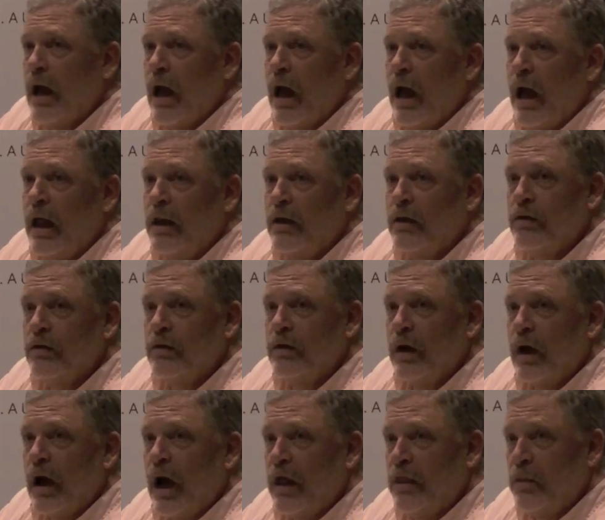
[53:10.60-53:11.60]

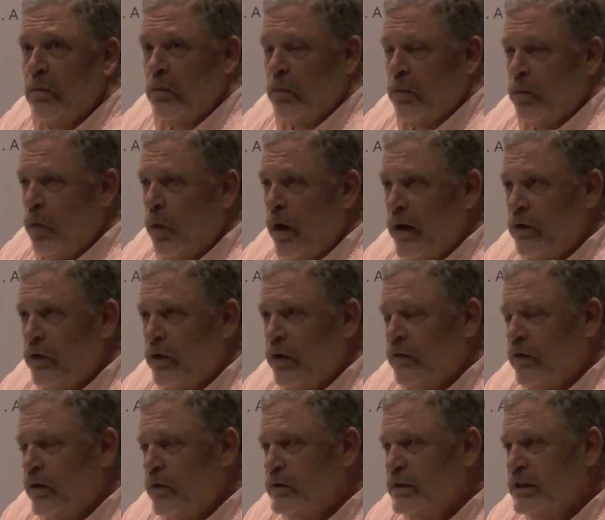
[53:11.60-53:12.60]
And I wondered
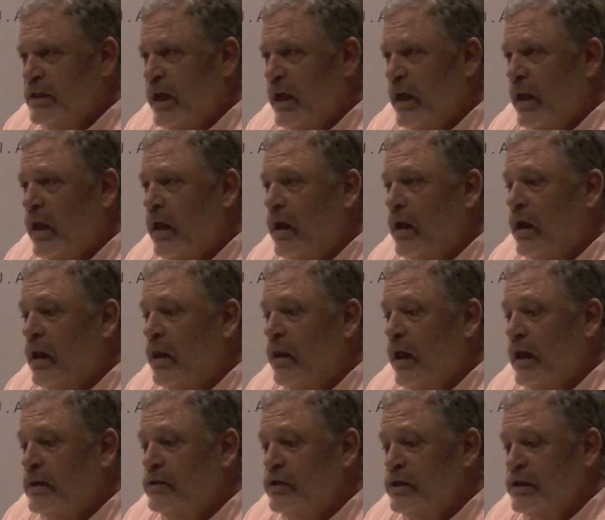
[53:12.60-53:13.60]
if he was kidding, and
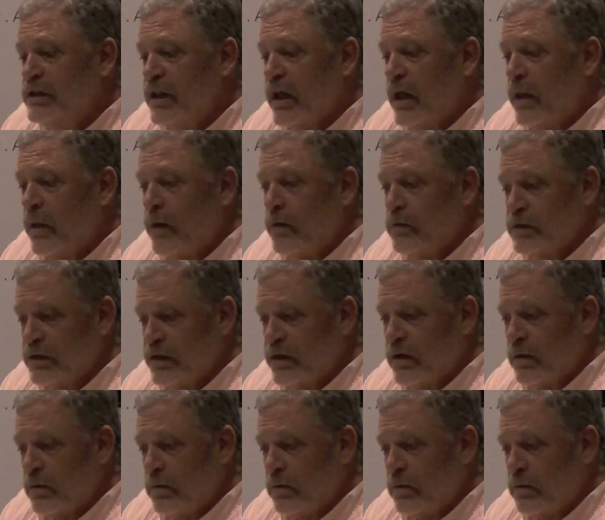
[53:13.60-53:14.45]
then just then there was the,